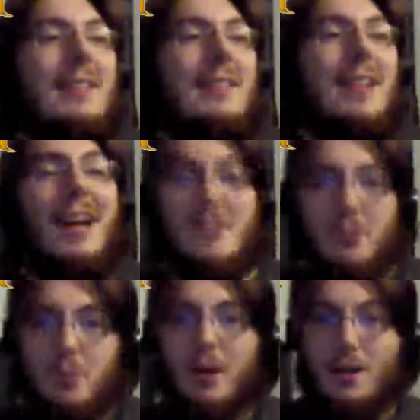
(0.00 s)

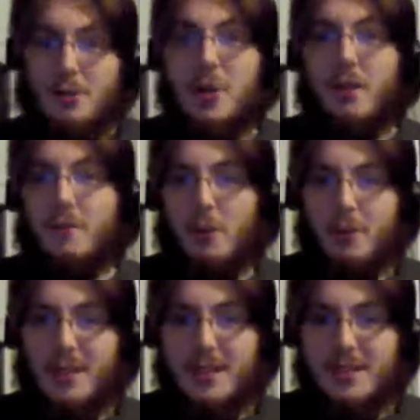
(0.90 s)
That's what I was going for
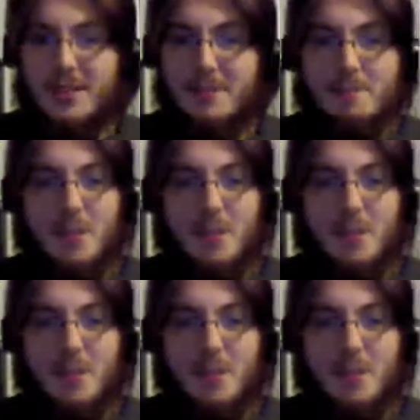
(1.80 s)
with this.